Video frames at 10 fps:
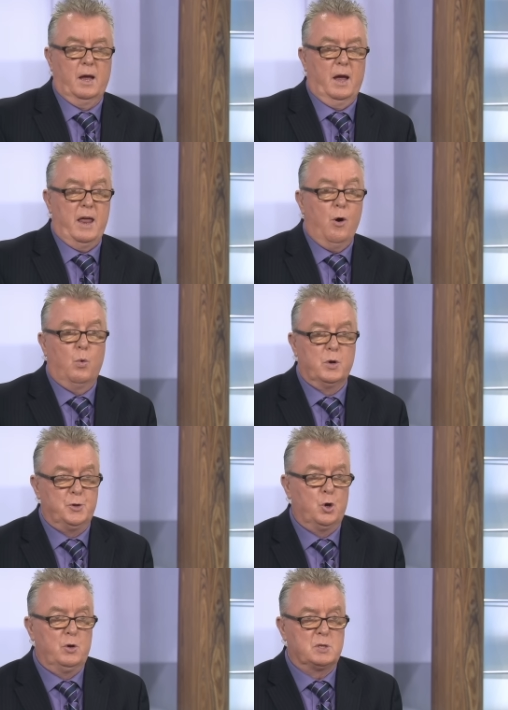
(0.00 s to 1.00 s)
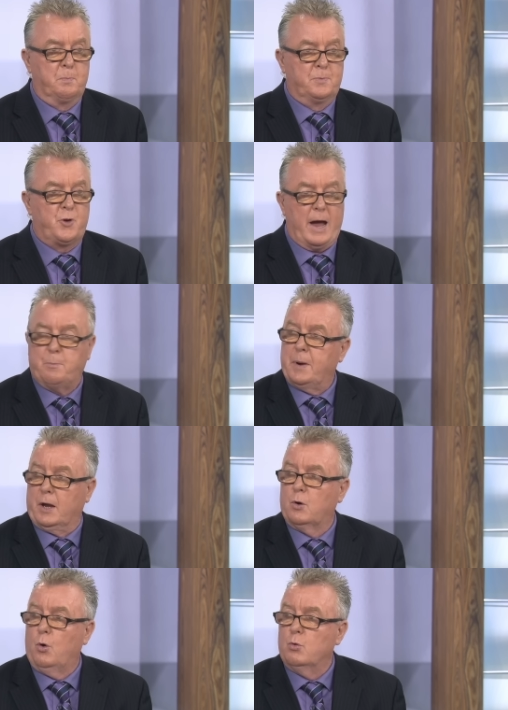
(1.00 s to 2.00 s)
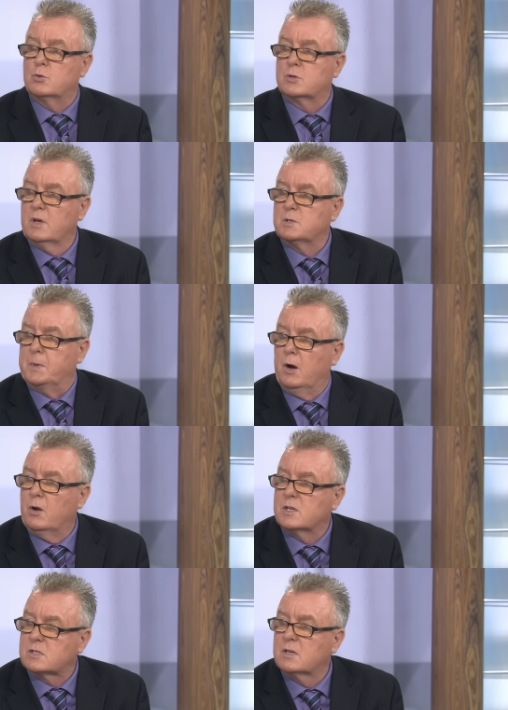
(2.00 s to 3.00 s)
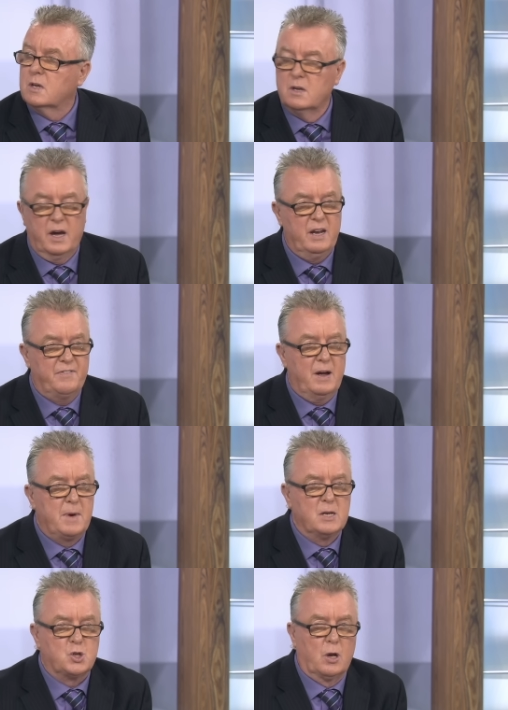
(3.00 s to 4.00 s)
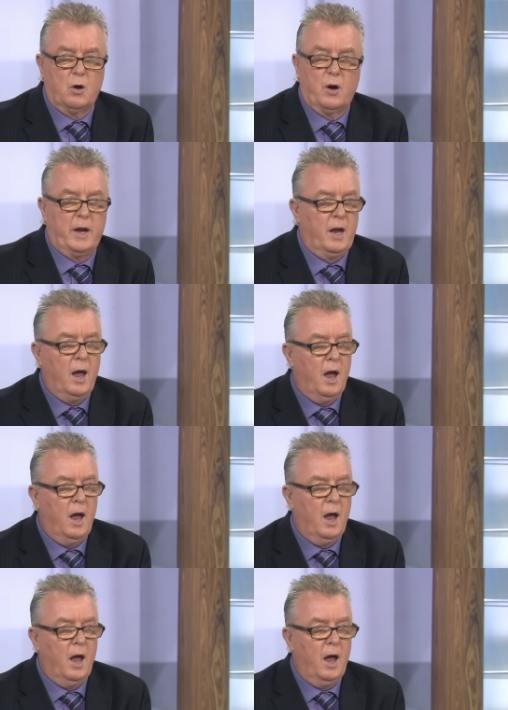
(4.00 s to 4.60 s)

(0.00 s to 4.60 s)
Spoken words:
And all we're doing is try to pick holes, let's be honest. And if I'm Ancelotti,